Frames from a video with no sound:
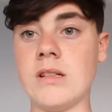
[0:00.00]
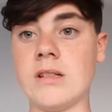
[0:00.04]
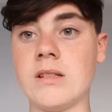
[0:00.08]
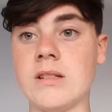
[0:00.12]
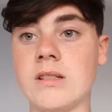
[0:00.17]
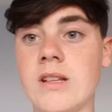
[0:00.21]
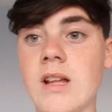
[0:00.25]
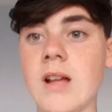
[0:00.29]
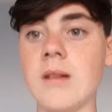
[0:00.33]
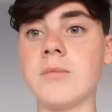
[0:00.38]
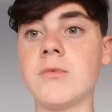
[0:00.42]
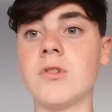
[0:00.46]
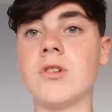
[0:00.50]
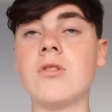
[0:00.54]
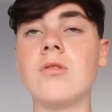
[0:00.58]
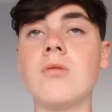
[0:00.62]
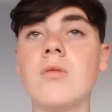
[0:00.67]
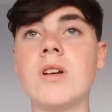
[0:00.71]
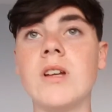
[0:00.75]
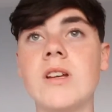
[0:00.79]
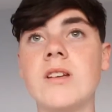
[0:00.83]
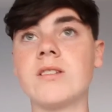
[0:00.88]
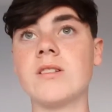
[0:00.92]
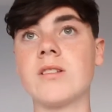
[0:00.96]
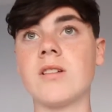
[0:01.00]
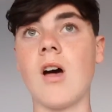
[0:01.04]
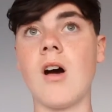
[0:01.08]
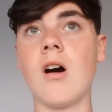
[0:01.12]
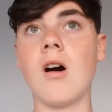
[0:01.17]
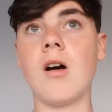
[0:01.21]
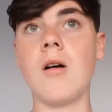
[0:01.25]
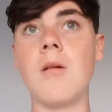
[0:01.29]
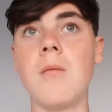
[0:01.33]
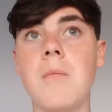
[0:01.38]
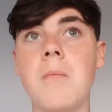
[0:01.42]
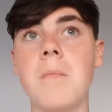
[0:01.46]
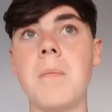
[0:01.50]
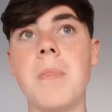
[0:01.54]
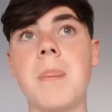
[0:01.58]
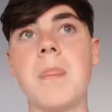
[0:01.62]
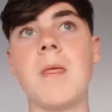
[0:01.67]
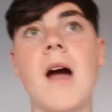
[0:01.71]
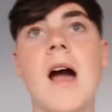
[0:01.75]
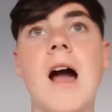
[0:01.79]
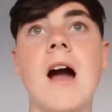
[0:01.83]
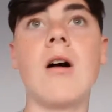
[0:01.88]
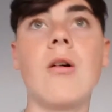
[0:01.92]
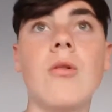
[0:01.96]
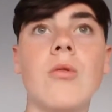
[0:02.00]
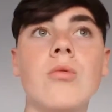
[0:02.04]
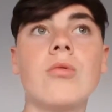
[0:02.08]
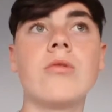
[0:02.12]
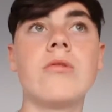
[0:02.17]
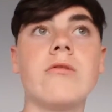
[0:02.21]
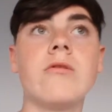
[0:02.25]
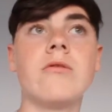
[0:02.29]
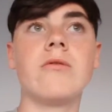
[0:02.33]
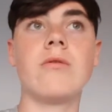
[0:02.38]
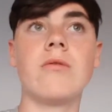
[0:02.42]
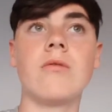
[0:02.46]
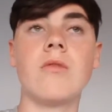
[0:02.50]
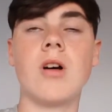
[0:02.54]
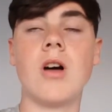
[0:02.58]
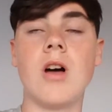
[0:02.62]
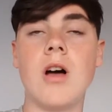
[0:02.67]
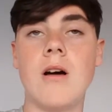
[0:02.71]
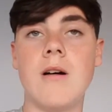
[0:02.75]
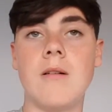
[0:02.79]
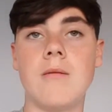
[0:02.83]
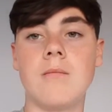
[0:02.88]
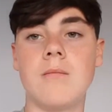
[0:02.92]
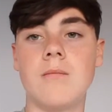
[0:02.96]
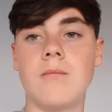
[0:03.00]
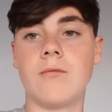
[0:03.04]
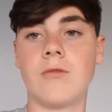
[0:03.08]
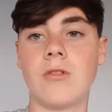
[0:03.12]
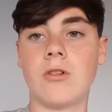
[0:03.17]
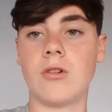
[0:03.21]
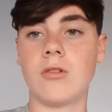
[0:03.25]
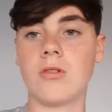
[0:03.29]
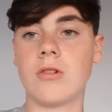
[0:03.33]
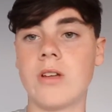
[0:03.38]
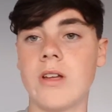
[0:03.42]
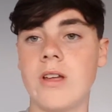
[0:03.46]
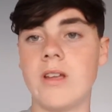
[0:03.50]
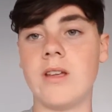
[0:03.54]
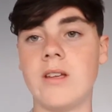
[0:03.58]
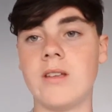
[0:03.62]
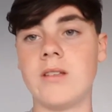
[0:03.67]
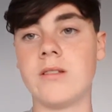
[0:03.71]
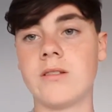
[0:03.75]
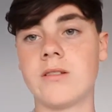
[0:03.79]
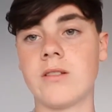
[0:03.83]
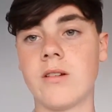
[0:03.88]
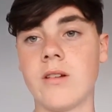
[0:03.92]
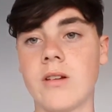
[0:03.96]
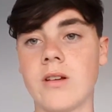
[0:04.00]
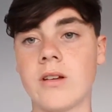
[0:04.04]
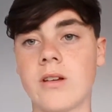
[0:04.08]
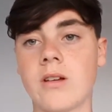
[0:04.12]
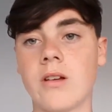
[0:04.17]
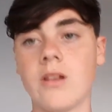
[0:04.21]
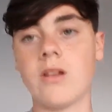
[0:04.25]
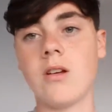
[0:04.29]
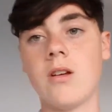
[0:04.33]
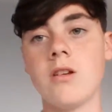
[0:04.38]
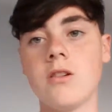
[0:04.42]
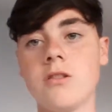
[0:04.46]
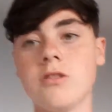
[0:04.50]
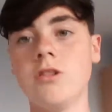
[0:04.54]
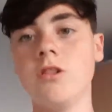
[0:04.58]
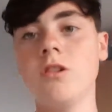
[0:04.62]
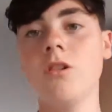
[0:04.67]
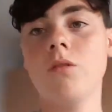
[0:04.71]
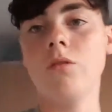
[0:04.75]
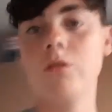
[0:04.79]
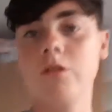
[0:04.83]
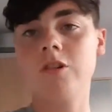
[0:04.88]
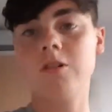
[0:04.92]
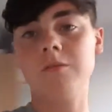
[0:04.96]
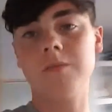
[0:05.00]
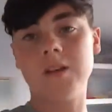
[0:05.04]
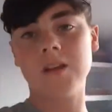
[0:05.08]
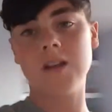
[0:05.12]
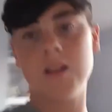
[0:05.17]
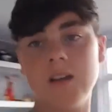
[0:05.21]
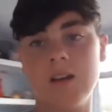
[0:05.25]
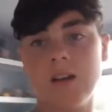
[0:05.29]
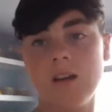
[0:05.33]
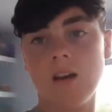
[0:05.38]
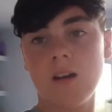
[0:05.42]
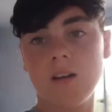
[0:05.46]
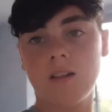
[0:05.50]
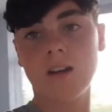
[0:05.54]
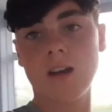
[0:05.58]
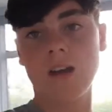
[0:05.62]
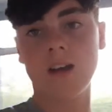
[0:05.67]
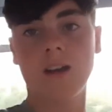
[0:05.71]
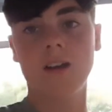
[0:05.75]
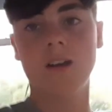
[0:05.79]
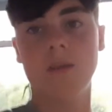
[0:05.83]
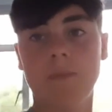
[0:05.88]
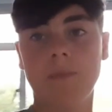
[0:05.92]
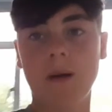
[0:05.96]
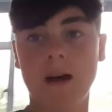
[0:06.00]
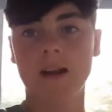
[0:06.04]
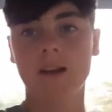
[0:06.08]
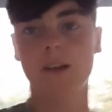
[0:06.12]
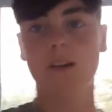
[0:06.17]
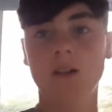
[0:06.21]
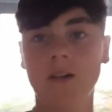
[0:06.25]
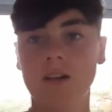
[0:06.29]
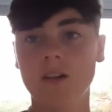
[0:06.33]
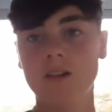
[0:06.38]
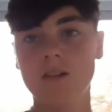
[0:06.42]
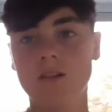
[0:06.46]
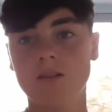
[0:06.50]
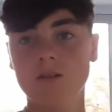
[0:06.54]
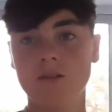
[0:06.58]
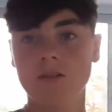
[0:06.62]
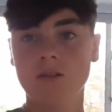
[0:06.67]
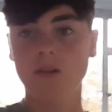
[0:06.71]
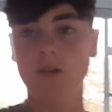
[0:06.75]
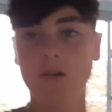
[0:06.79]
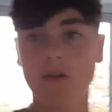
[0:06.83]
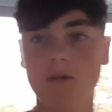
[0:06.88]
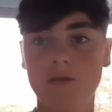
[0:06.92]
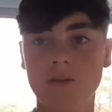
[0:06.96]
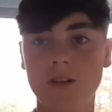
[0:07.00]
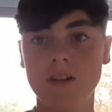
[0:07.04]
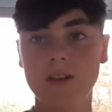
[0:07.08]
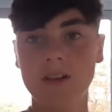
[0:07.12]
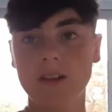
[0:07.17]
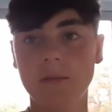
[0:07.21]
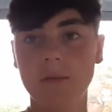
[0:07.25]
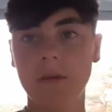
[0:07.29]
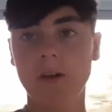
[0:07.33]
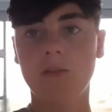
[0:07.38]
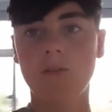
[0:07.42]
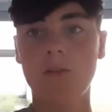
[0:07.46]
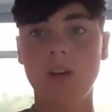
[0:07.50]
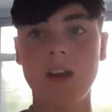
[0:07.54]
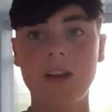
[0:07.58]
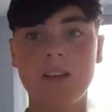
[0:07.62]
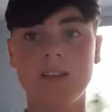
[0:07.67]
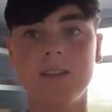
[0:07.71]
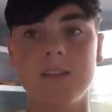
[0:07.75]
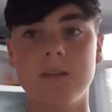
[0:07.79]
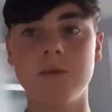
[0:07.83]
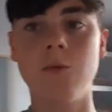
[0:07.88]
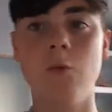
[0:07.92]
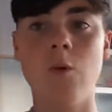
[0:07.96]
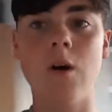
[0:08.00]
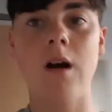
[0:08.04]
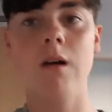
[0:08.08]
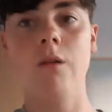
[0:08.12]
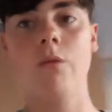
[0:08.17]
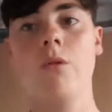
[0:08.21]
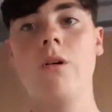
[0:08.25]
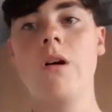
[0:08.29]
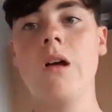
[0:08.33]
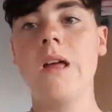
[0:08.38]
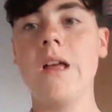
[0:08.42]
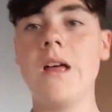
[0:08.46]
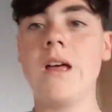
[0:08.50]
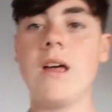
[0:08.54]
Step two is how you vlog is like you don't want to be getting in a bad light because you can't really see my face as well